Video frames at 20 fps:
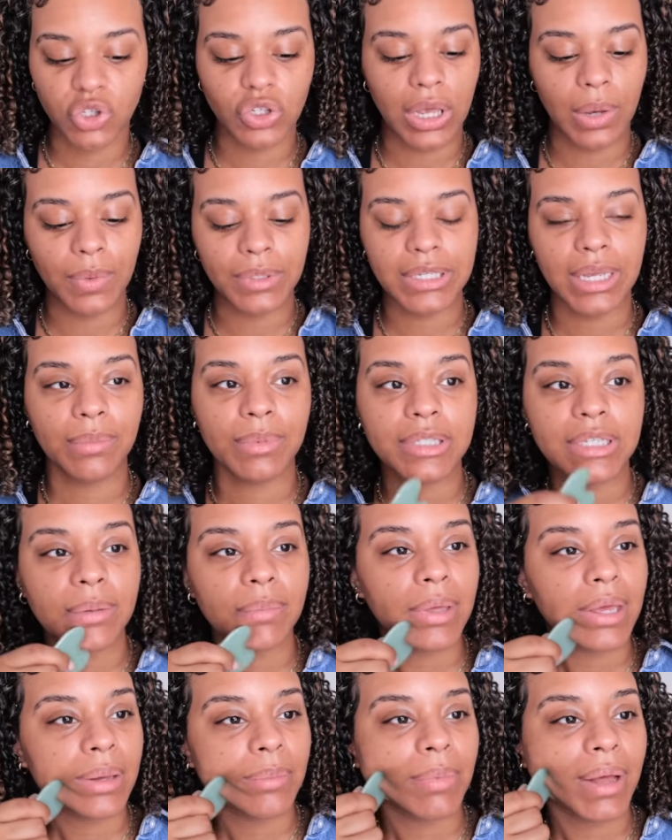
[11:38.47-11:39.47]
So I was able to
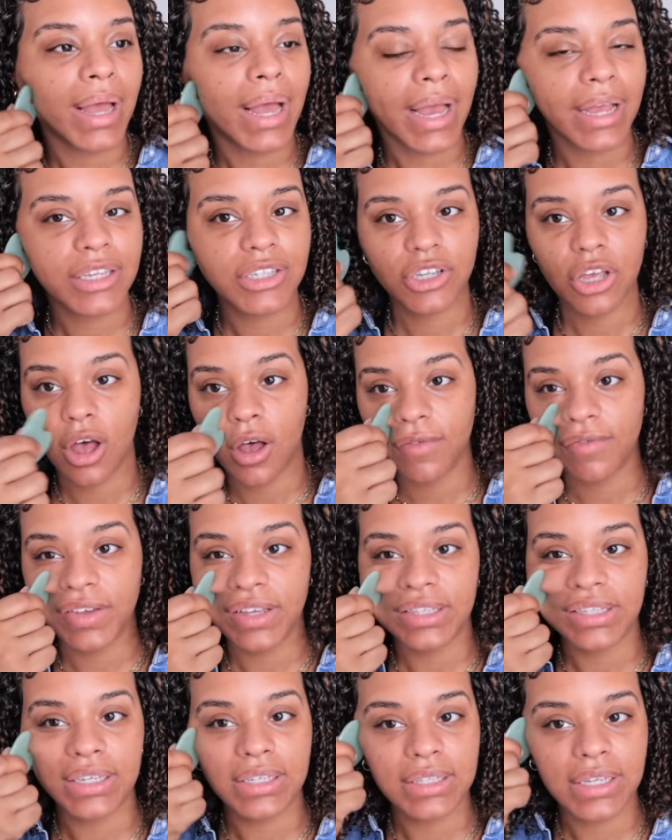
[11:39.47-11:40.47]
make my iced coffee
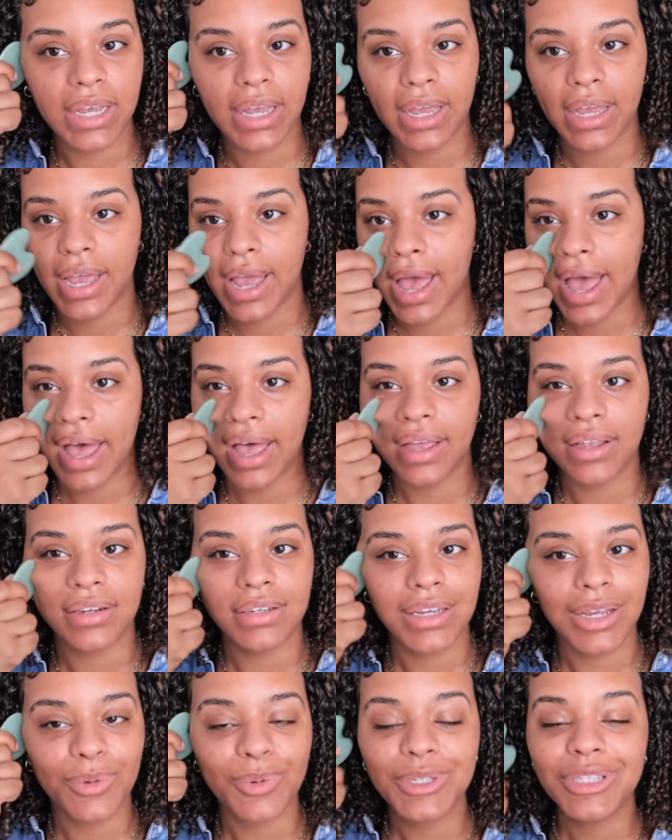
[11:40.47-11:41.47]
today, and
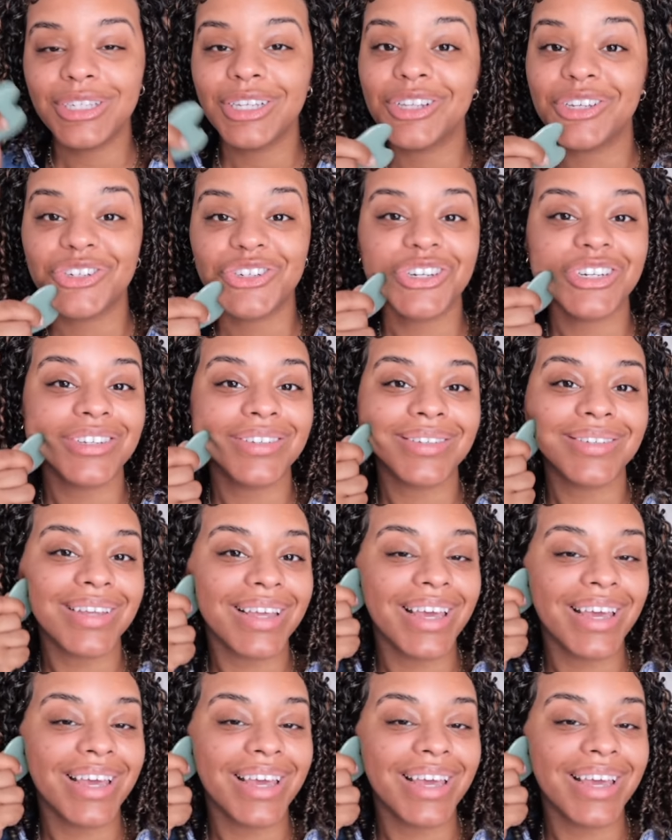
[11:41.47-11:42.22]
it was delicious.